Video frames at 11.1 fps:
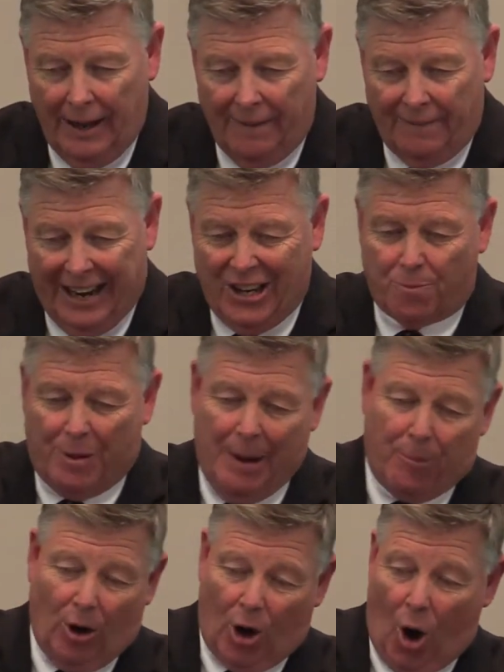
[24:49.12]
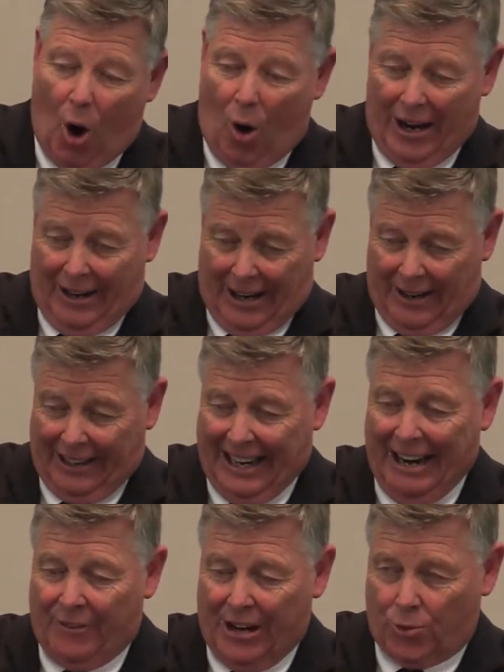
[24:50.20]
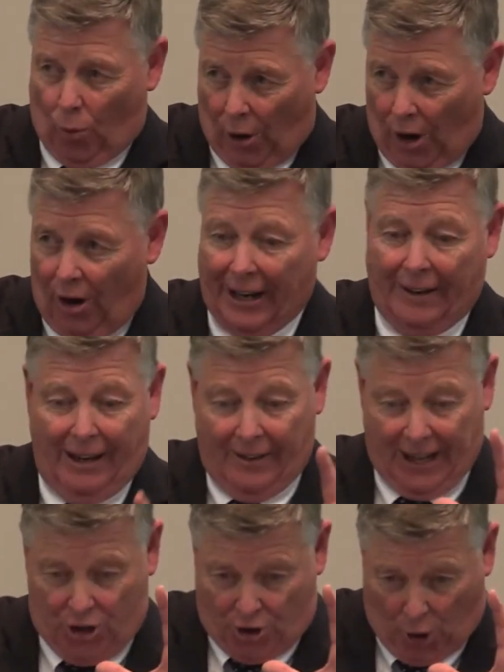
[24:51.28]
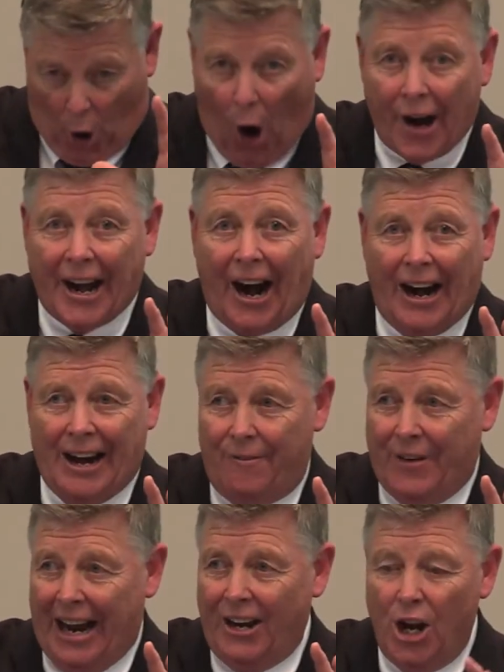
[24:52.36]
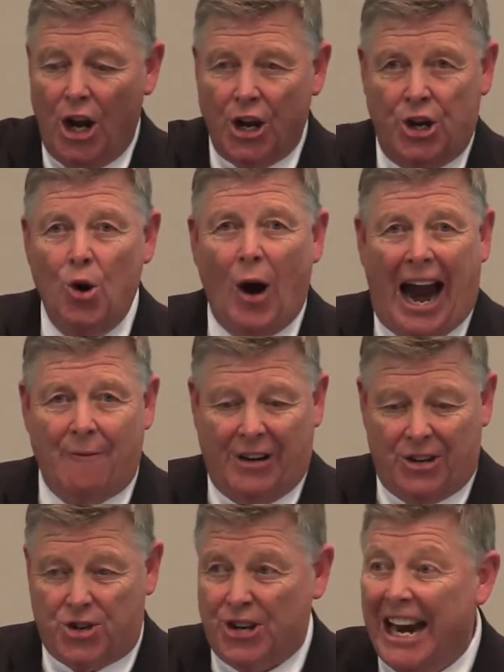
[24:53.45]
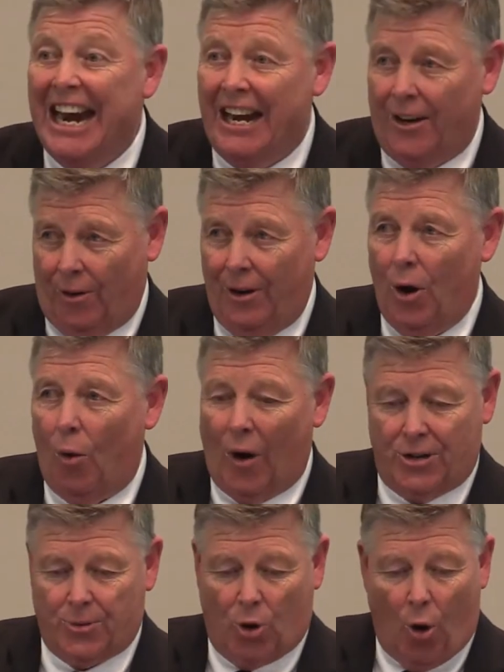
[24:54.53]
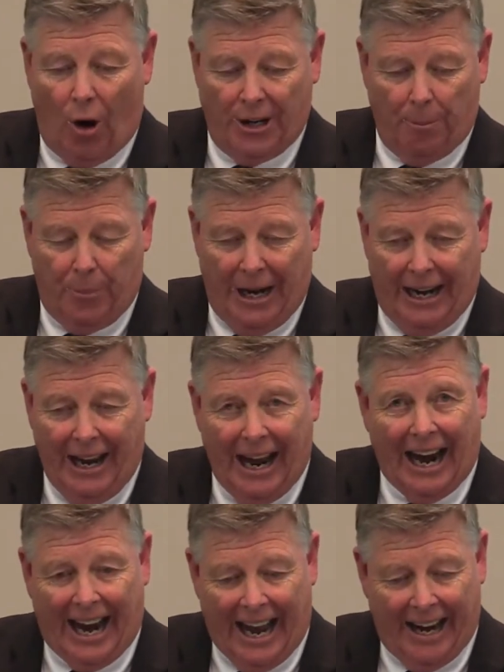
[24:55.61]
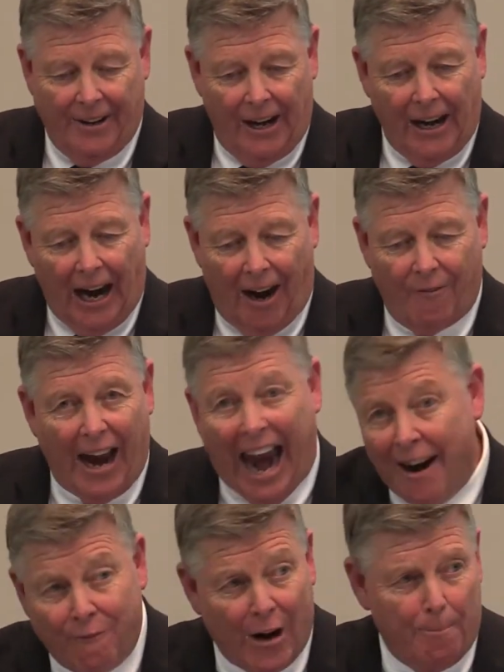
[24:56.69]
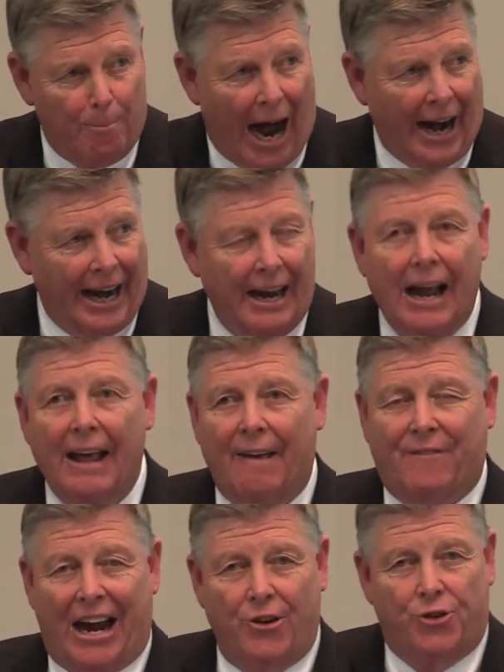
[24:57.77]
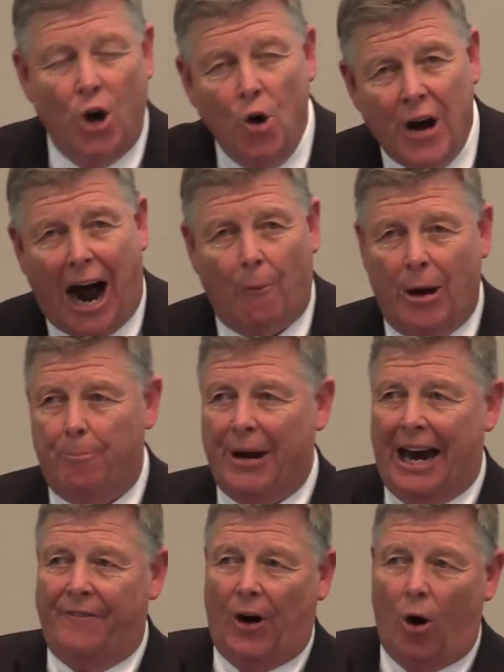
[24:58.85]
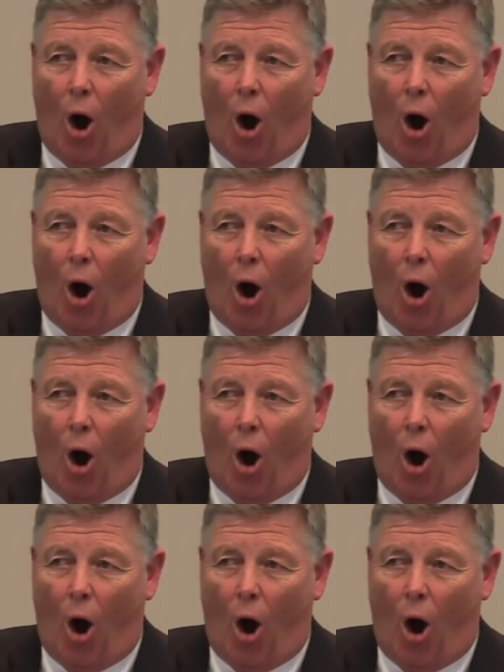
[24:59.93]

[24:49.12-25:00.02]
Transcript: These people go and leave this world, an extraordinary event. You haven't seen what's going to be ahead of everybody. If they do not repent, they're